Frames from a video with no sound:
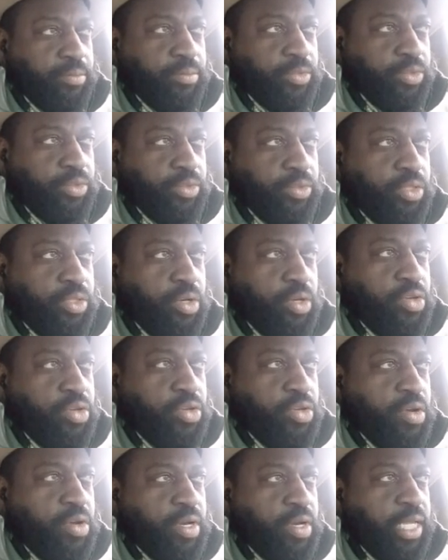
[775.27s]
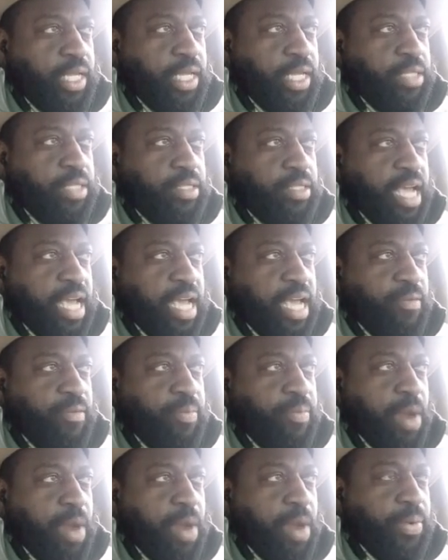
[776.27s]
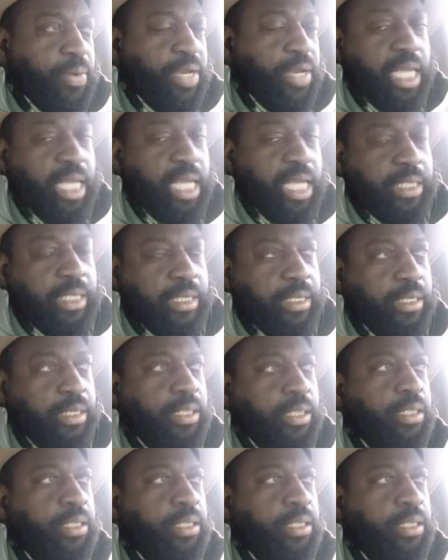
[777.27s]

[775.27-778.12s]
So you're gonna need to have proper heat.